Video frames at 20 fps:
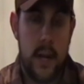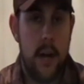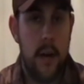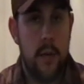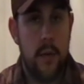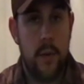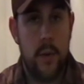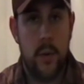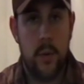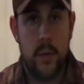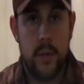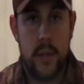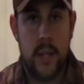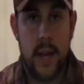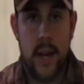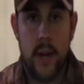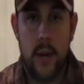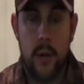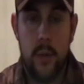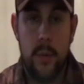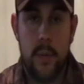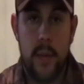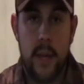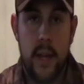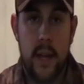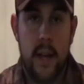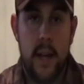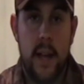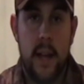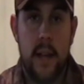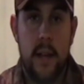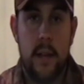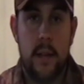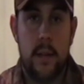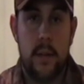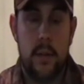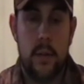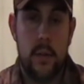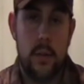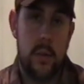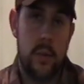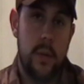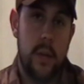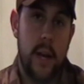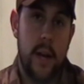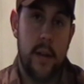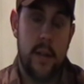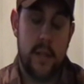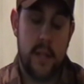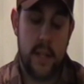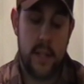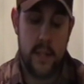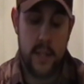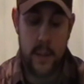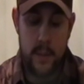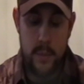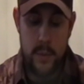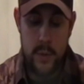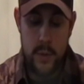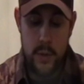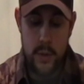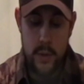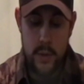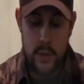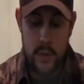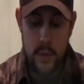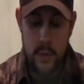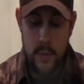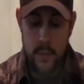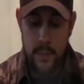However, it was not open that night due to outside temperatures.